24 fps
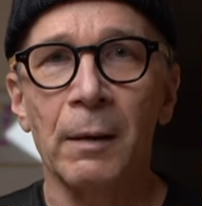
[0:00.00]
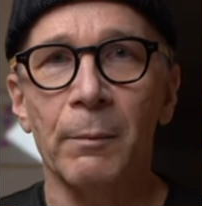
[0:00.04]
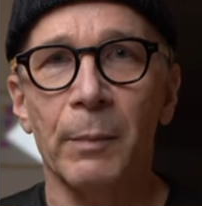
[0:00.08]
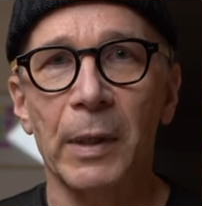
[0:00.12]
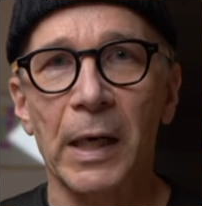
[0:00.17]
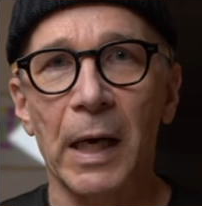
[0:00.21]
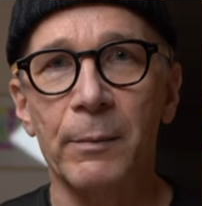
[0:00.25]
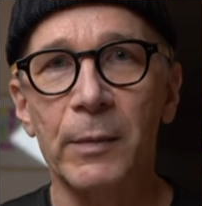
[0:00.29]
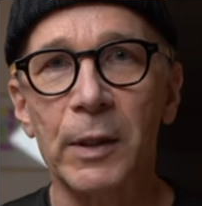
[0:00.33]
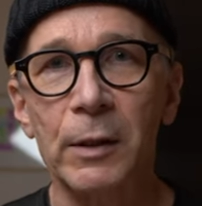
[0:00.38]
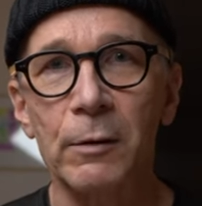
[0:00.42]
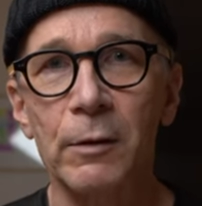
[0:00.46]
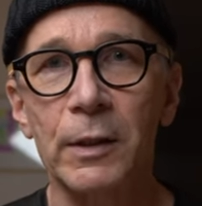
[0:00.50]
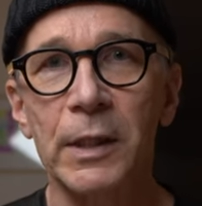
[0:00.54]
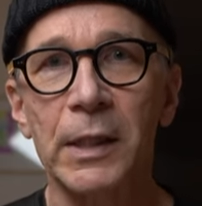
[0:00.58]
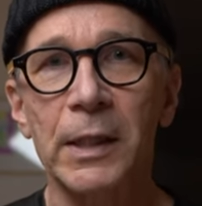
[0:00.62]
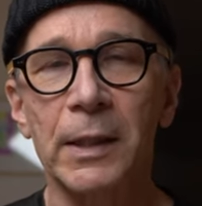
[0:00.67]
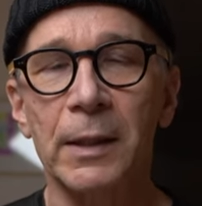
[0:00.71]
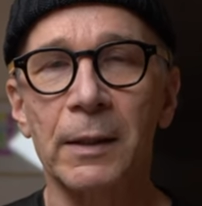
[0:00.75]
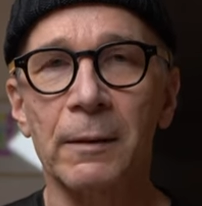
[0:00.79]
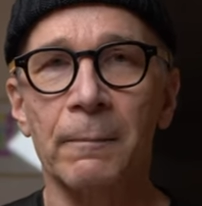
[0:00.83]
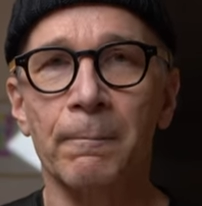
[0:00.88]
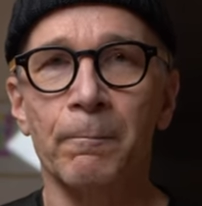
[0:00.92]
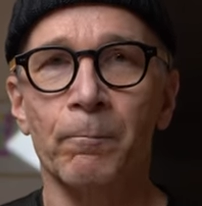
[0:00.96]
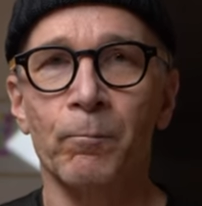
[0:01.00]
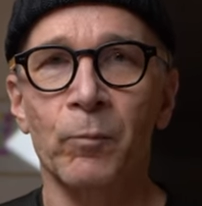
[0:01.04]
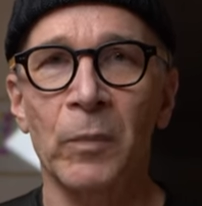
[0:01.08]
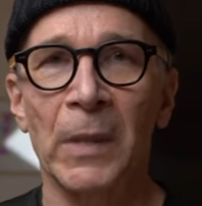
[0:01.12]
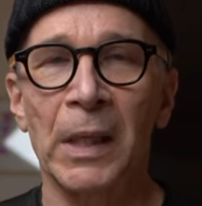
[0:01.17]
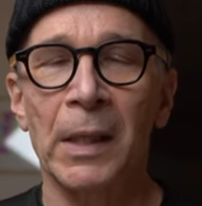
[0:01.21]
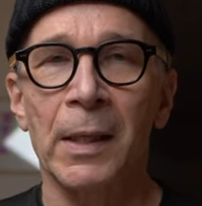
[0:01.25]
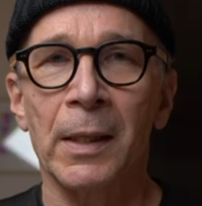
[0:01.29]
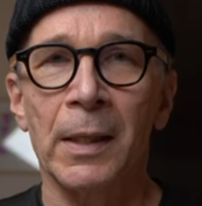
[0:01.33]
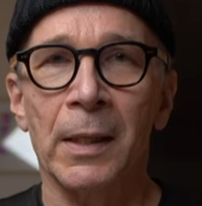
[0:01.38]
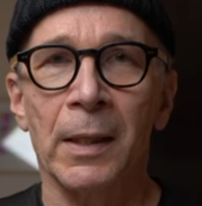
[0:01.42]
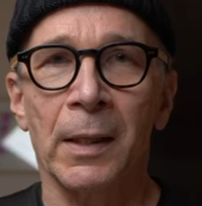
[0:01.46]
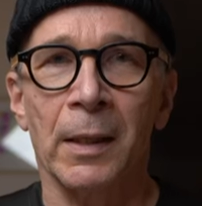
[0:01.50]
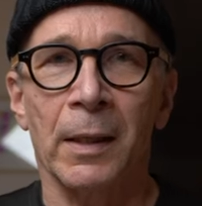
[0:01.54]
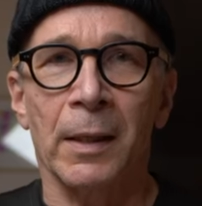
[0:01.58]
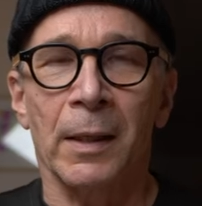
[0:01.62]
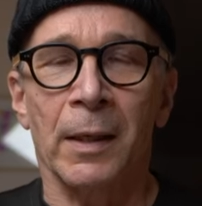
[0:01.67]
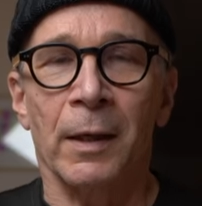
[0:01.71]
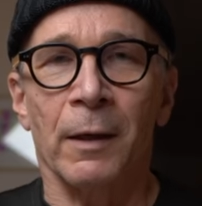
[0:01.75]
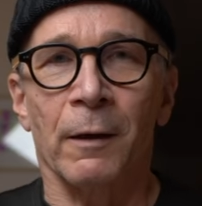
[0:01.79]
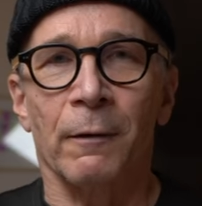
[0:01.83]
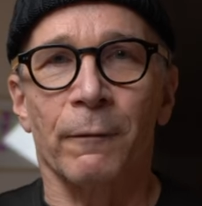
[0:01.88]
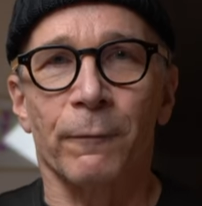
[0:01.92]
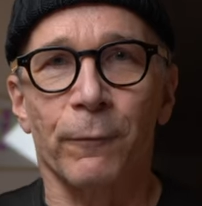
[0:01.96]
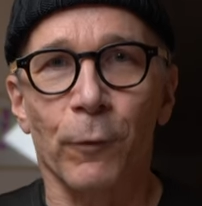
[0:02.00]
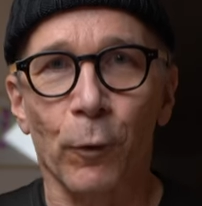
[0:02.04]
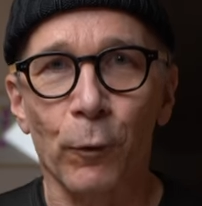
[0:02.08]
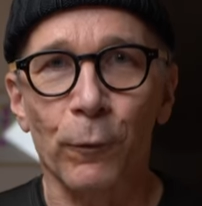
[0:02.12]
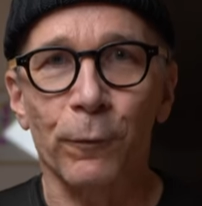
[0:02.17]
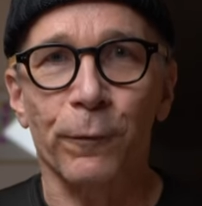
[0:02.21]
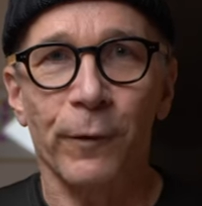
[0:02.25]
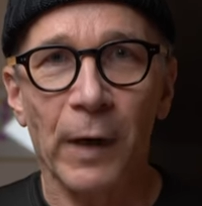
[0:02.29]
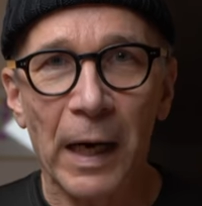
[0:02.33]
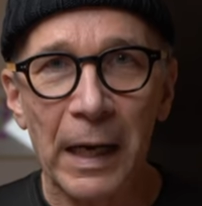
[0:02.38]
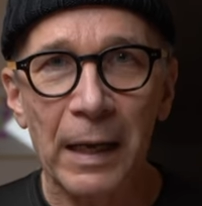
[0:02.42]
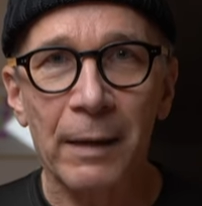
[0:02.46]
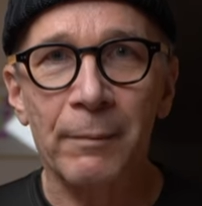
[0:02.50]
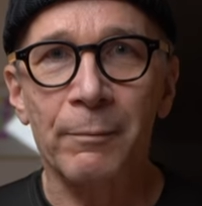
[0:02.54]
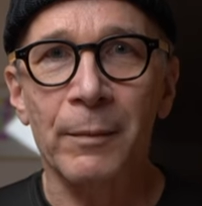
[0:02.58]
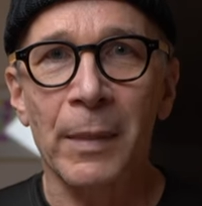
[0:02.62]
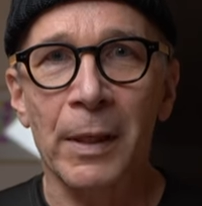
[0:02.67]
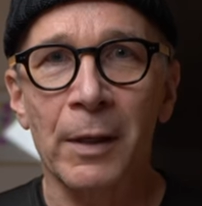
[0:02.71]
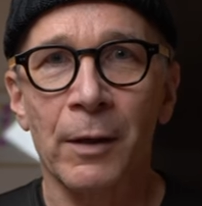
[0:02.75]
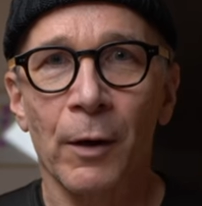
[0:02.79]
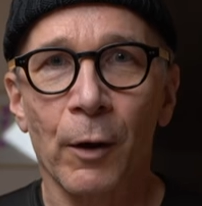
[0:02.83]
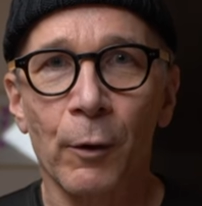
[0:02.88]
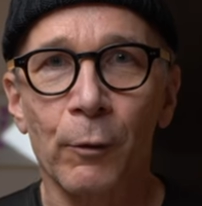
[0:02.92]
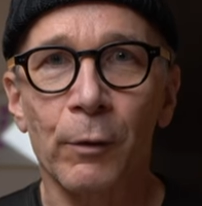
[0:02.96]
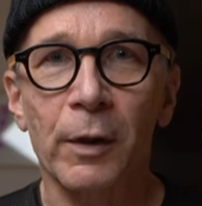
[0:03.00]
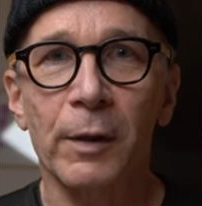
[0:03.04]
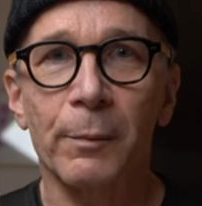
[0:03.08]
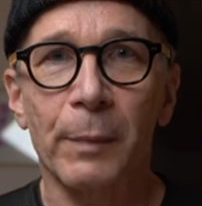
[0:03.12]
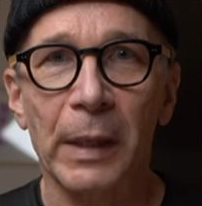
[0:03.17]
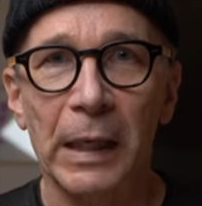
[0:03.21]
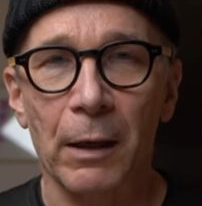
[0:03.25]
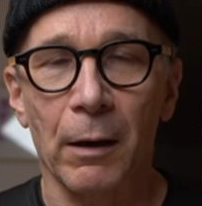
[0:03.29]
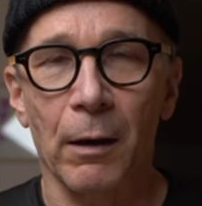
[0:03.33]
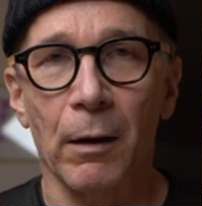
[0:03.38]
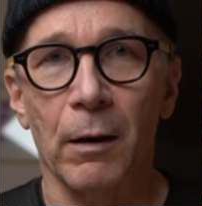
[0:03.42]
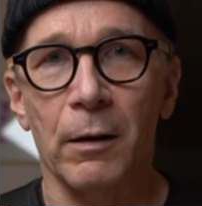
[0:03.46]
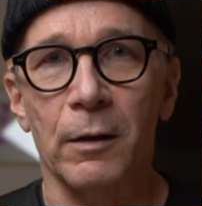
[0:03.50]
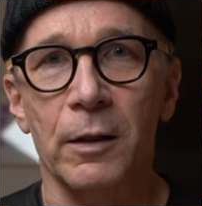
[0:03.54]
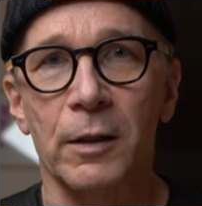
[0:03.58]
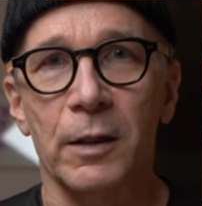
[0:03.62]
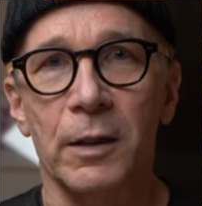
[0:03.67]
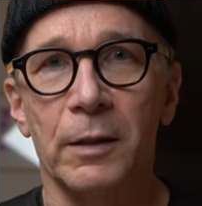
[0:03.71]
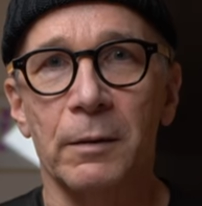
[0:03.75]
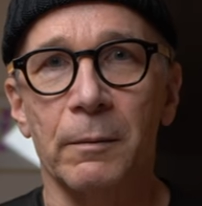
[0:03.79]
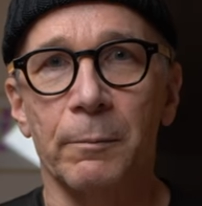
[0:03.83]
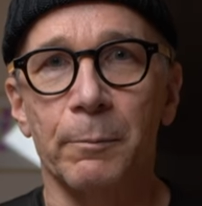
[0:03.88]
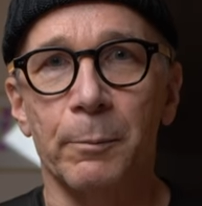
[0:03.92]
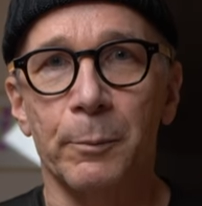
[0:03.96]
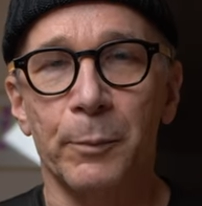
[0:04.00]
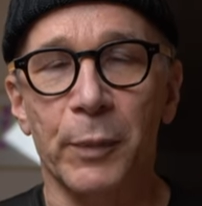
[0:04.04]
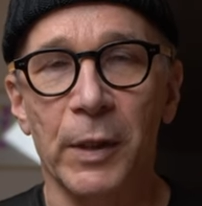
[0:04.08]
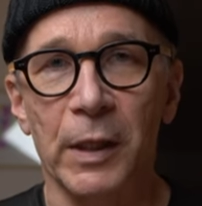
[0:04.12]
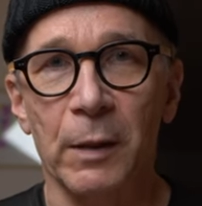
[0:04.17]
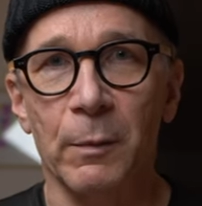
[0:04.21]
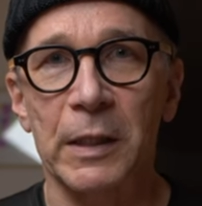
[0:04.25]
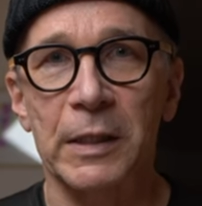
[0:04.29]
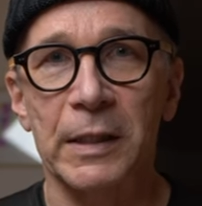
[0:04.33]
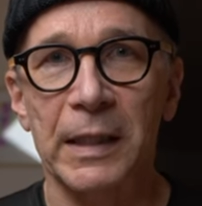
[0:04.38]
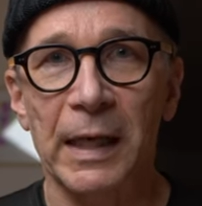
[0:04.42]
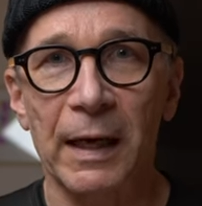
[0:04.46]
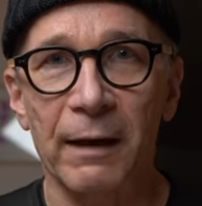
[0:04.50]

But I'm using full frame only because pretty much